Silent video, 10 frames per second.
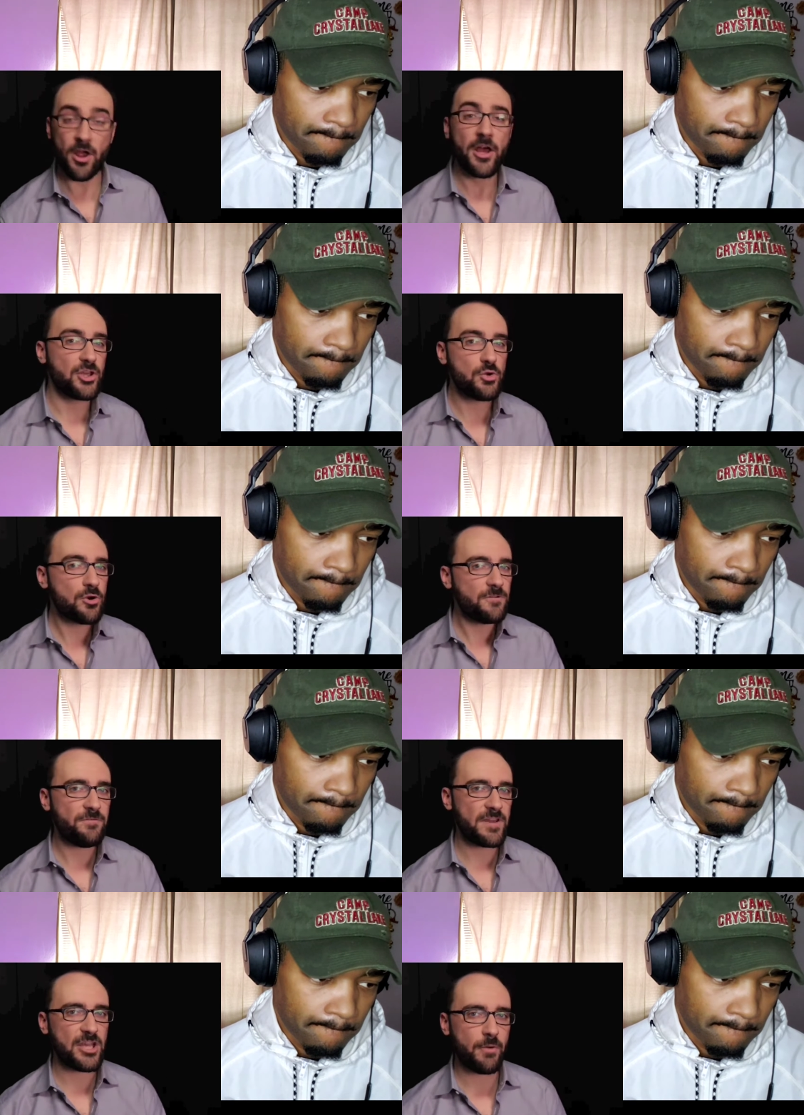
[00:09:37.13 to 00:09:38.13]
Speaker 1: Or
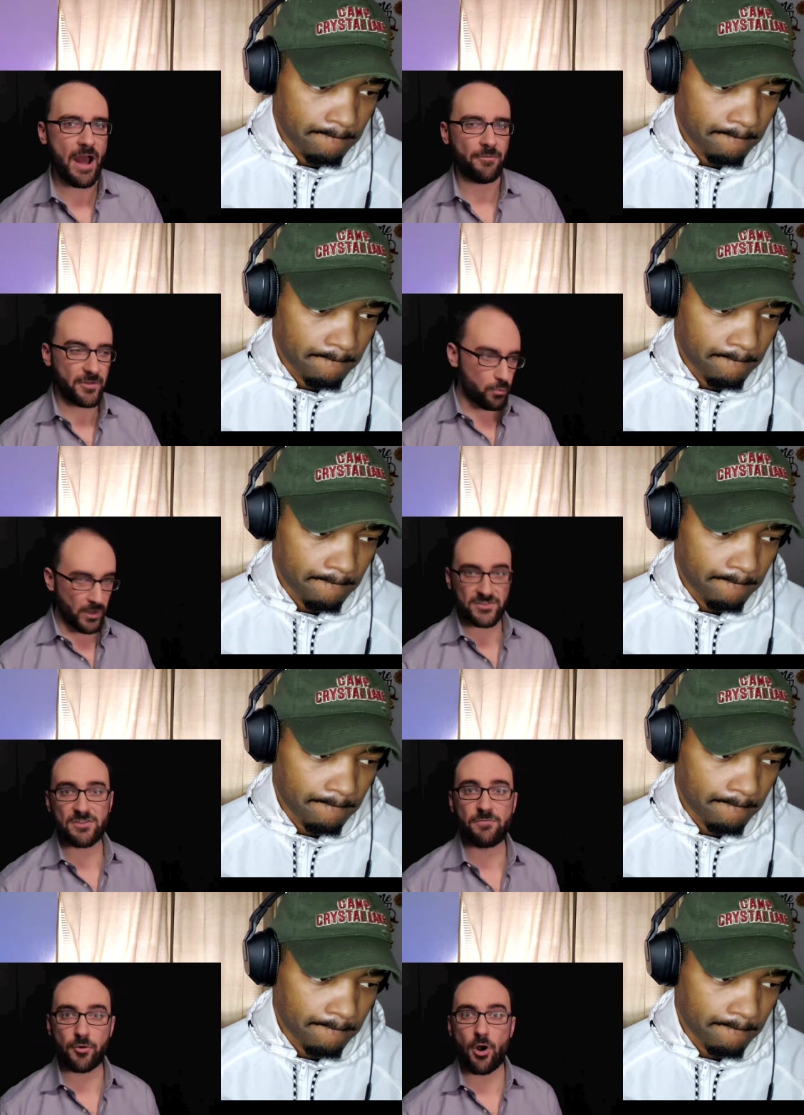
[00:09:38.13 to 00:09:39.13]
you could figure out
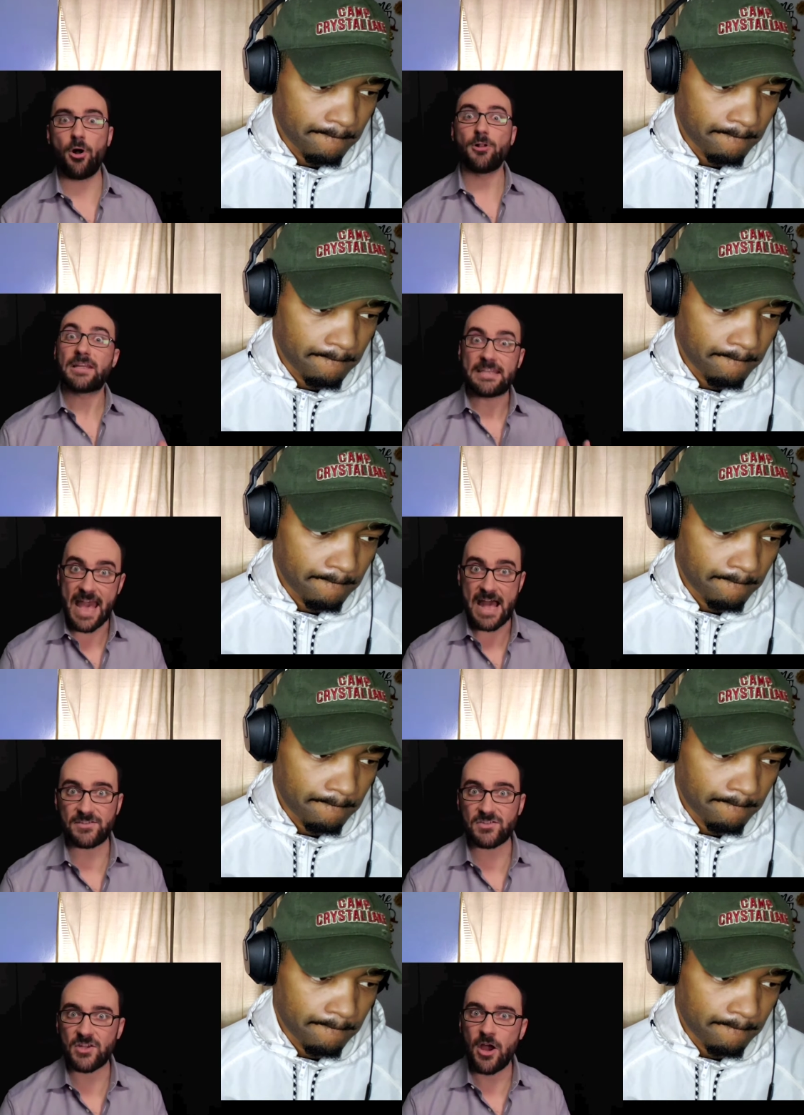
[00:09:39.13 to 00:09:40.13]
that once and for
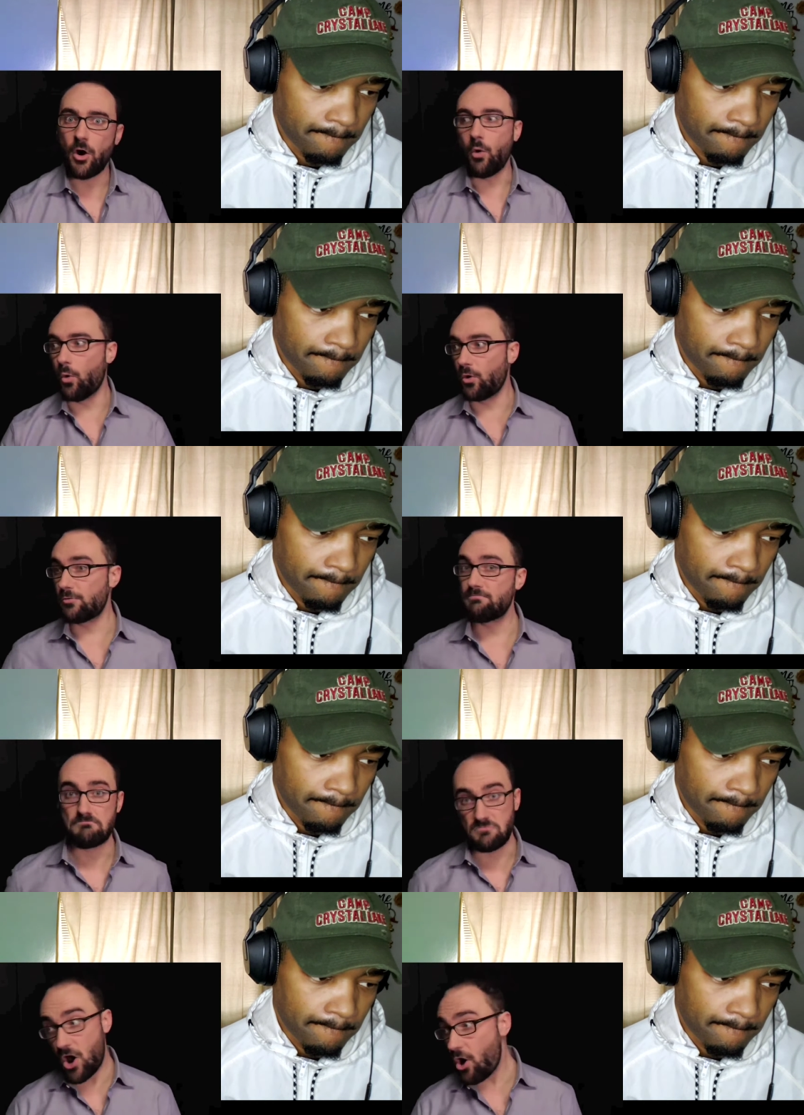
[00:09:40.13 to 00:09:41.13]
all, yes,
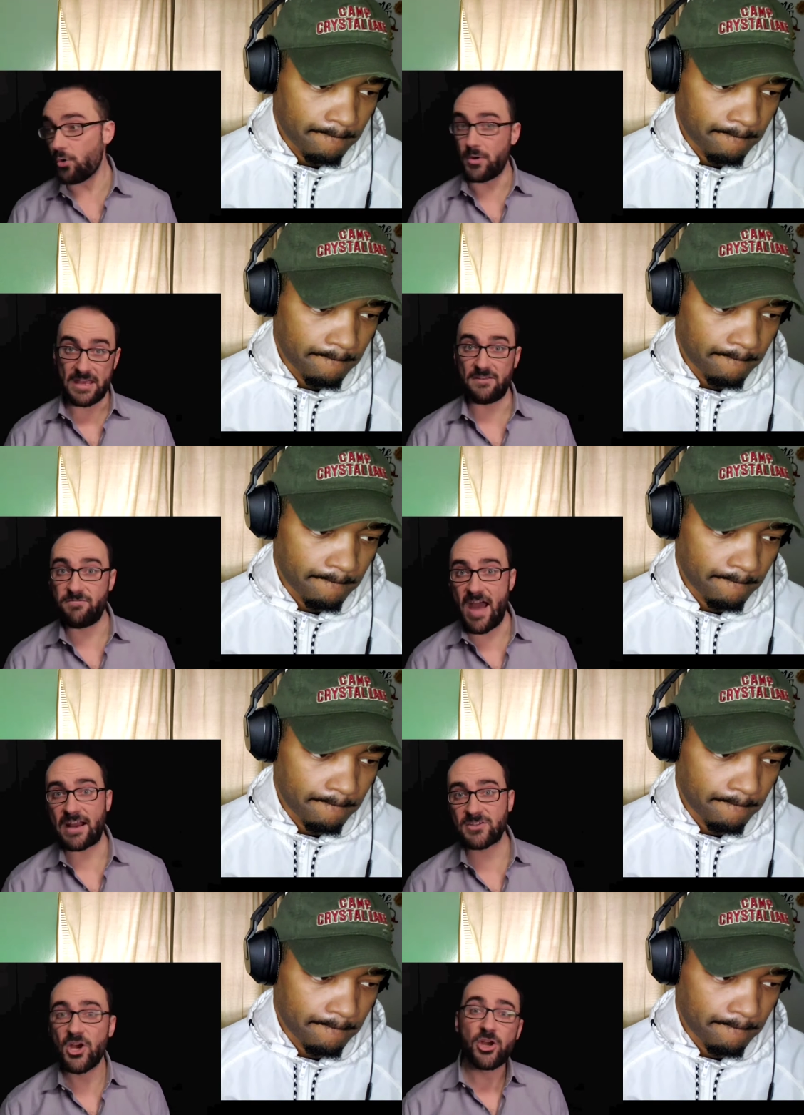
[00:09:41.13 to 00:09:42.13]
or no,
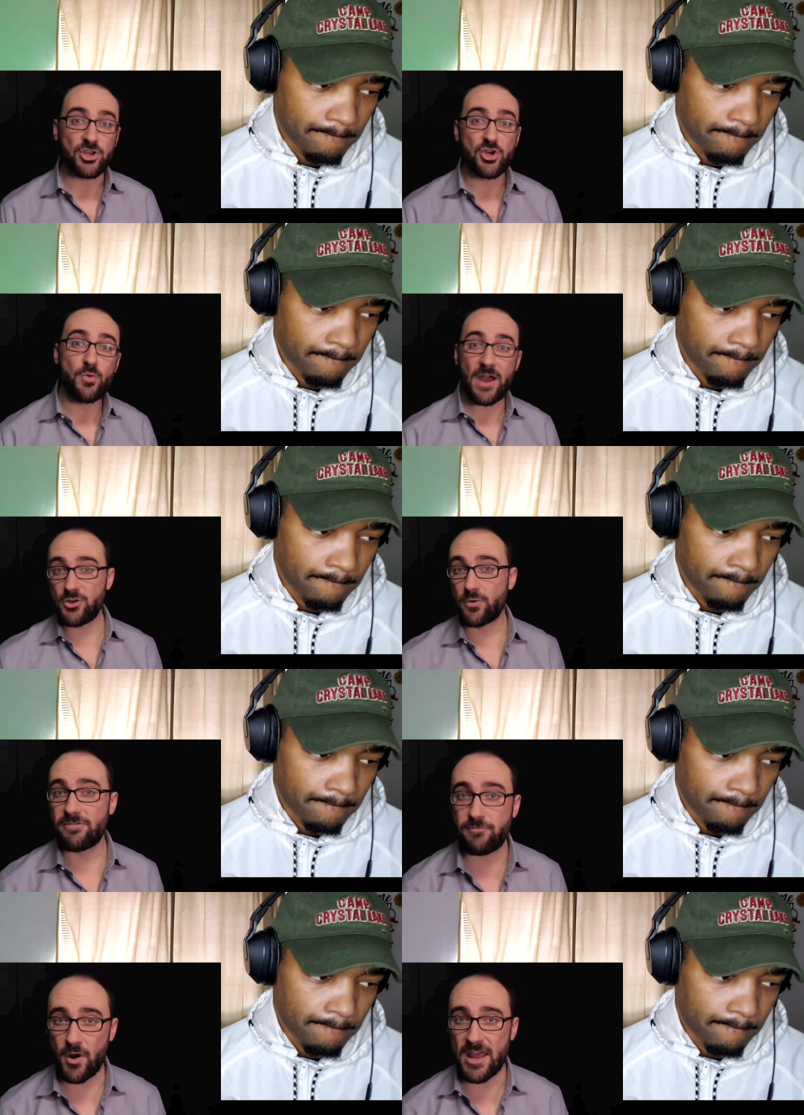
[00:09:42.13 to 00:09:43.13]
in fact,
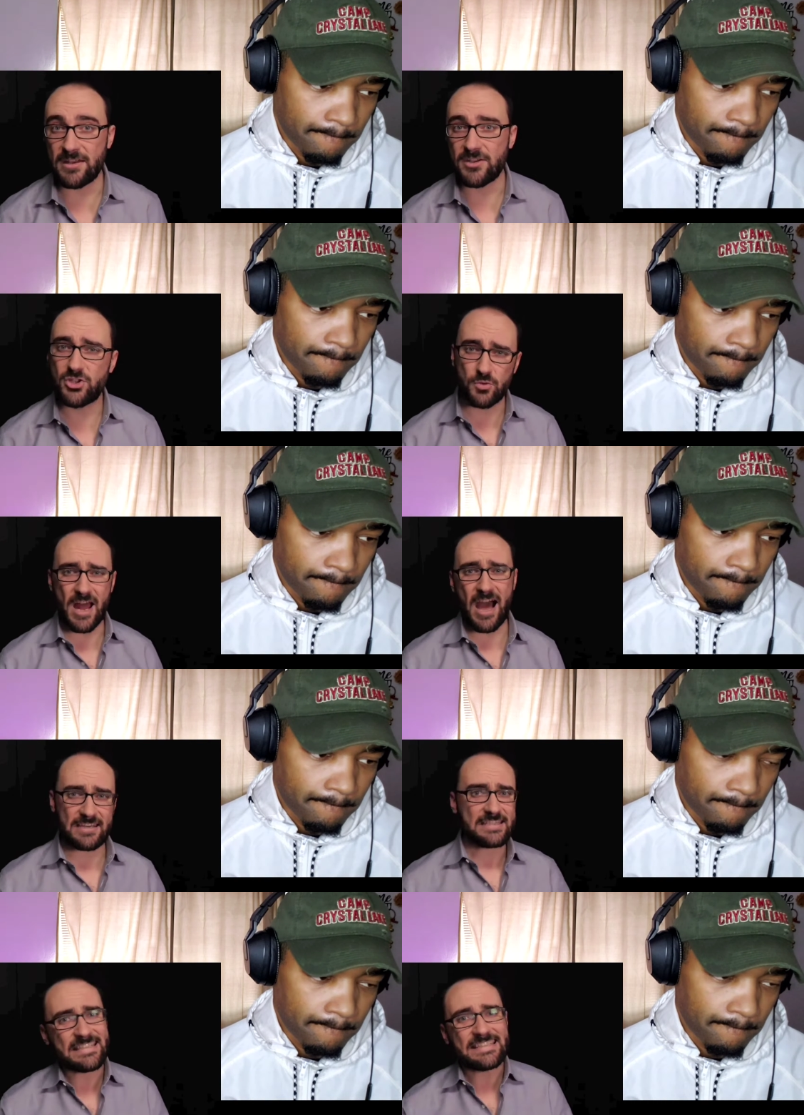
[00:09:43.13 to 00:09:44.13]
you and your friend
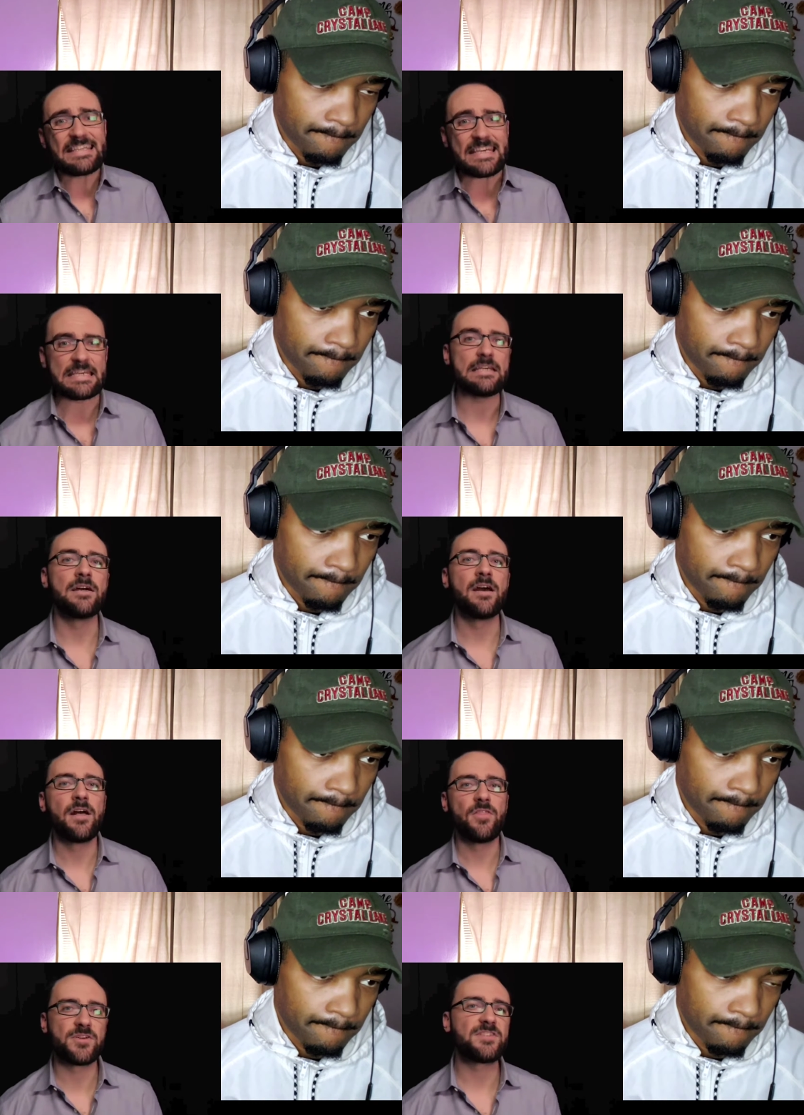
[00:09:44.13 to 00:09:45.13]
do not
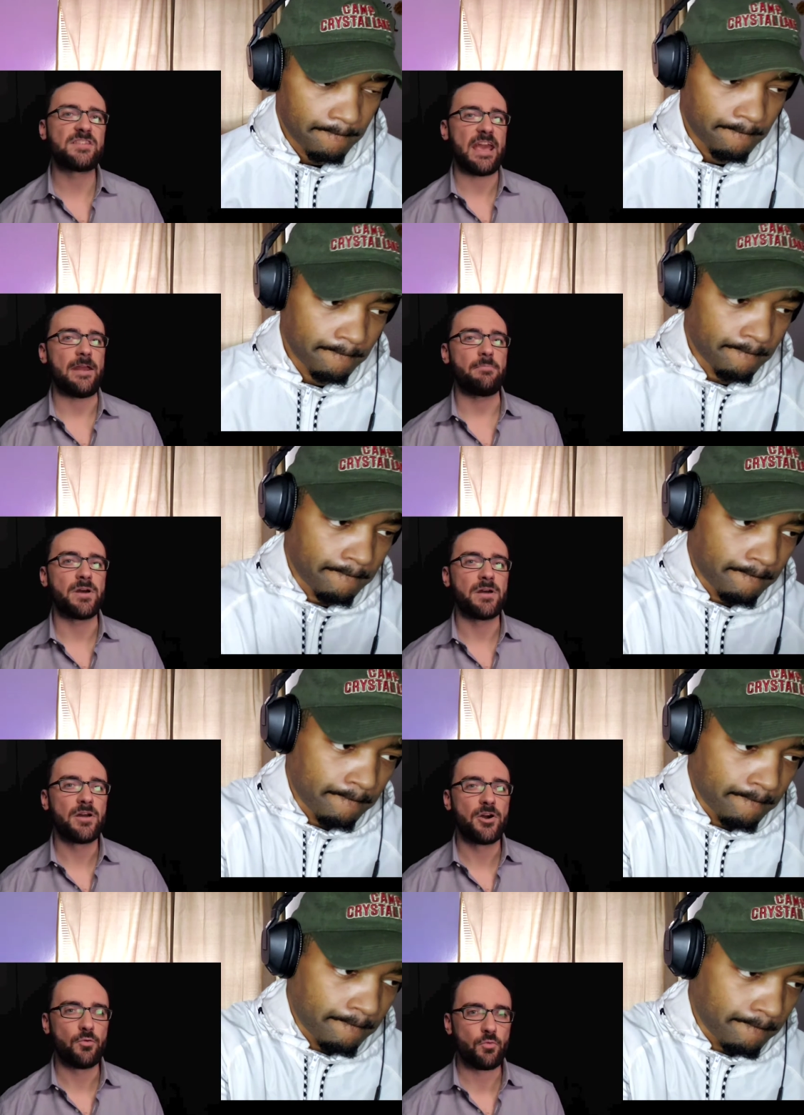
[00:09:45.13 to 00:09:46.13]
see the same